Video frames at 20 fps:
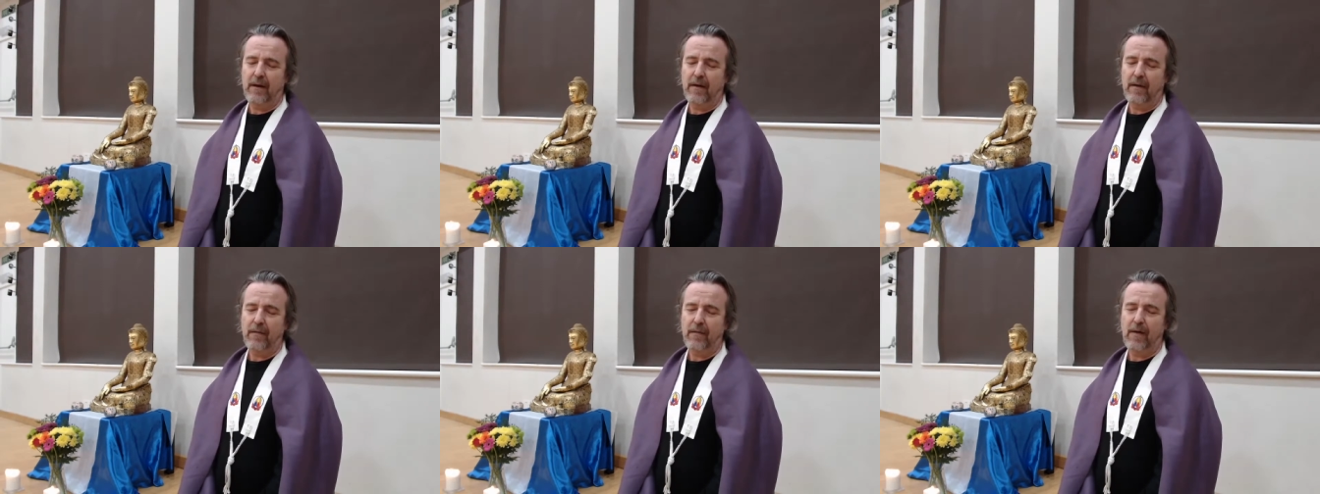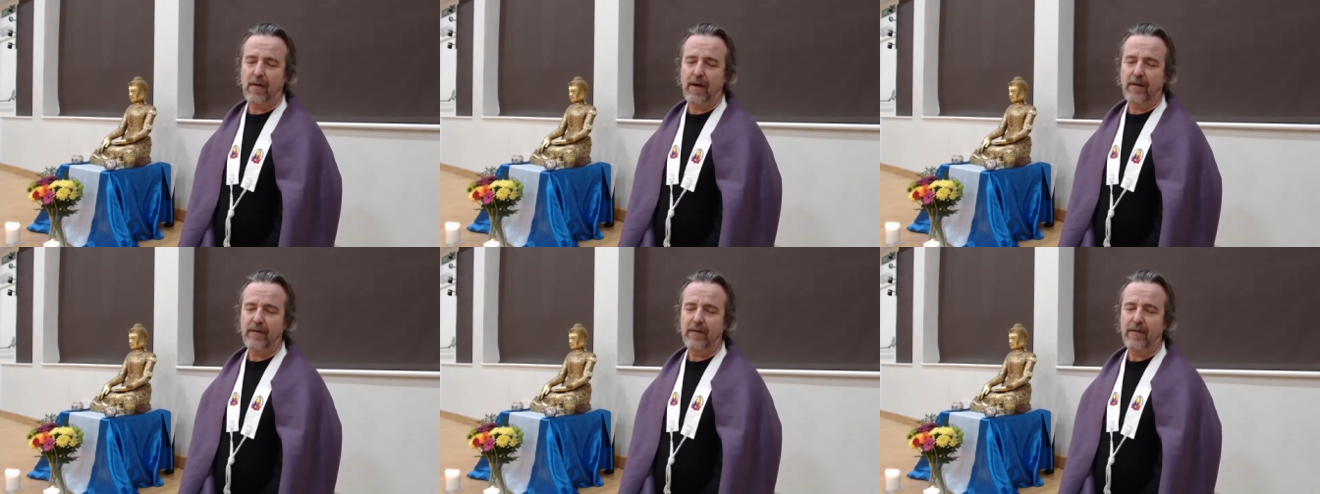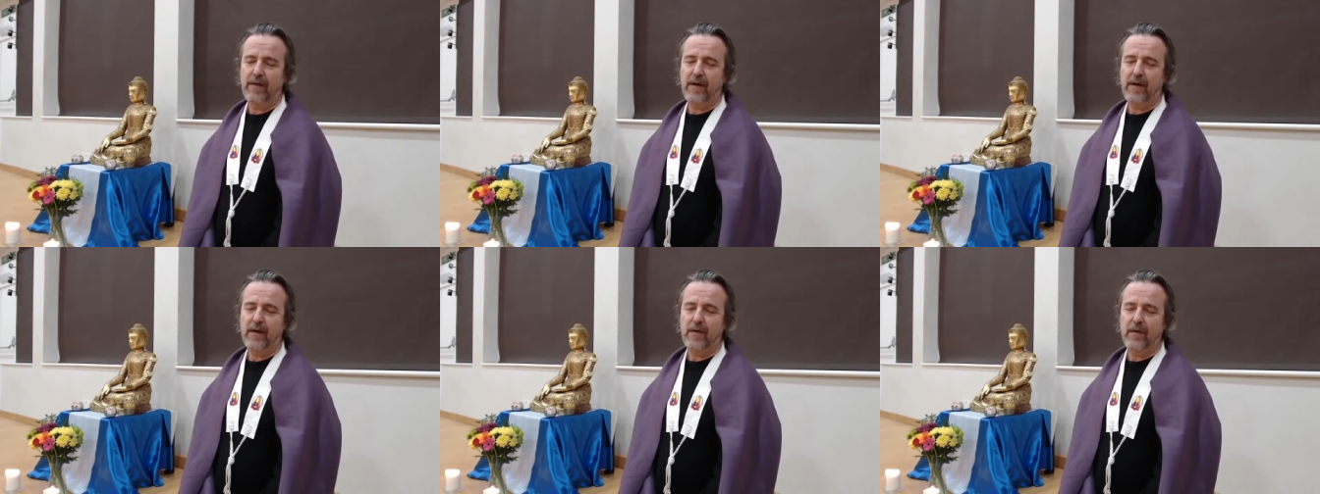
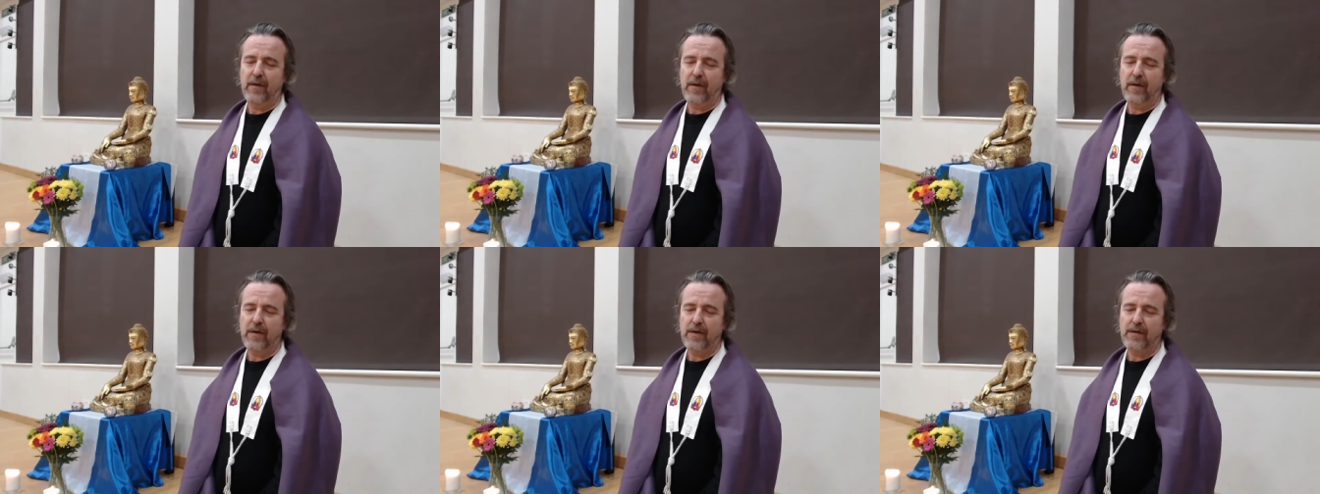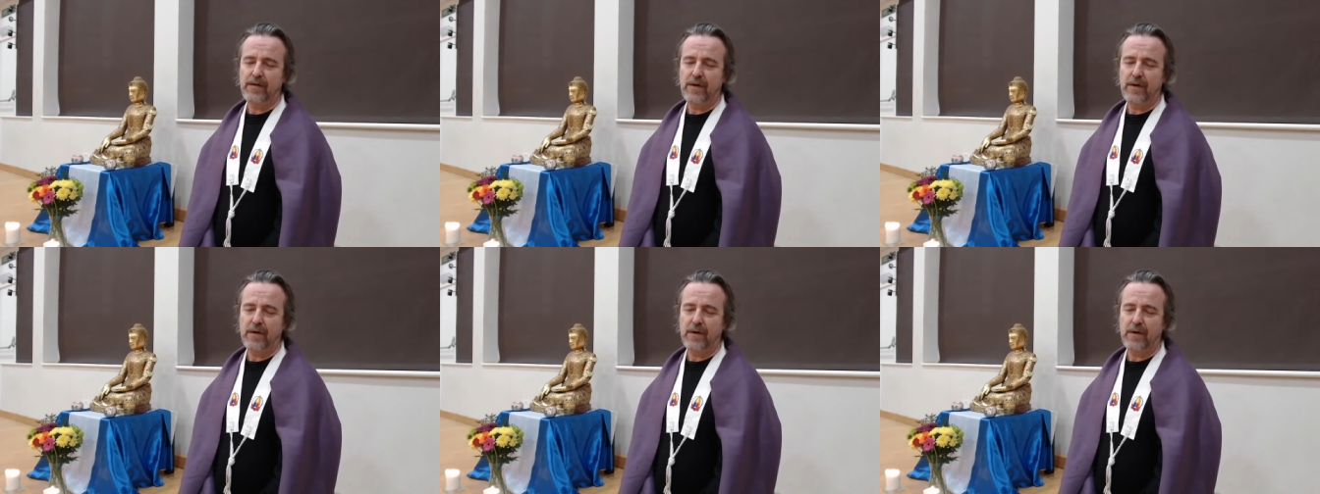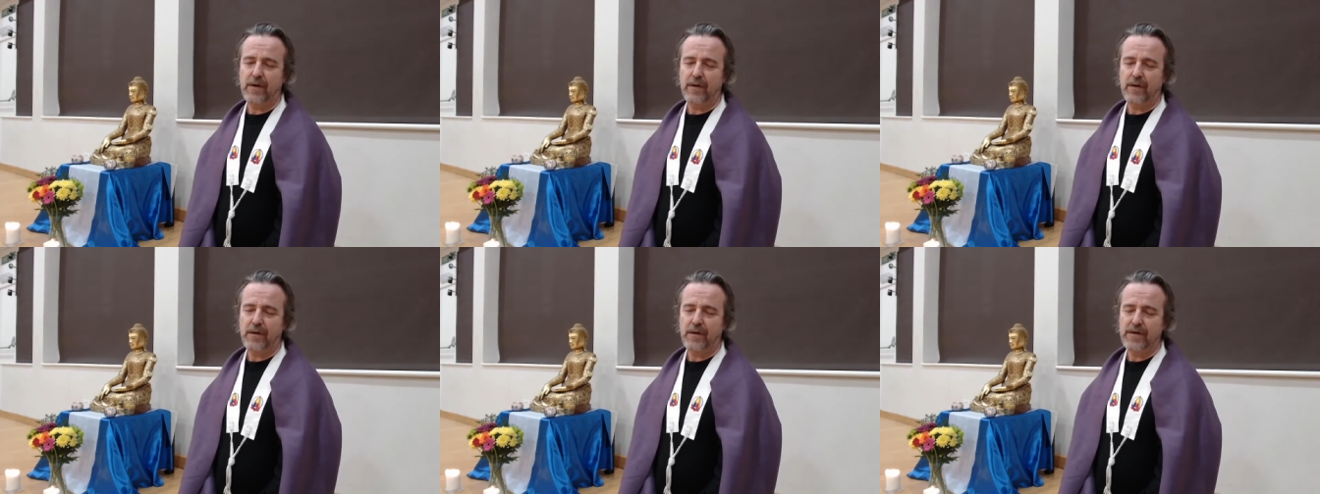resting on the cushion
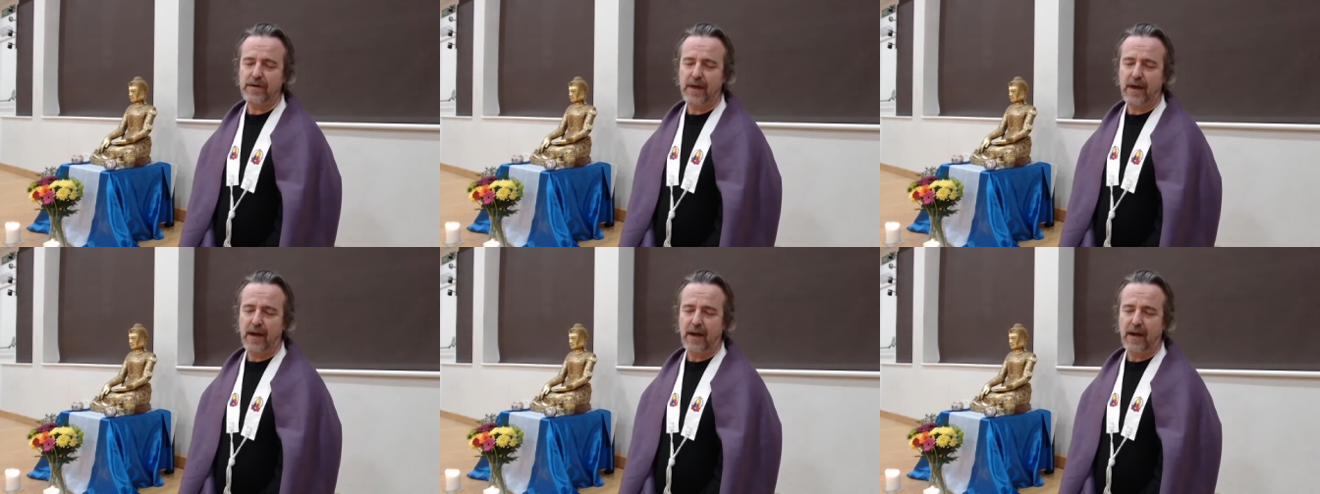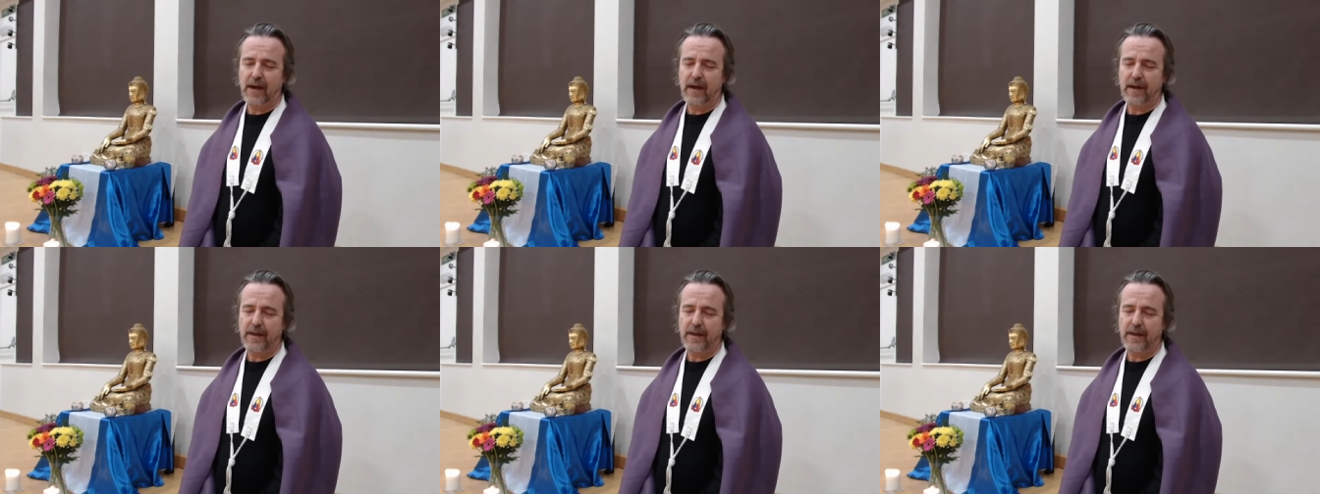or the chair.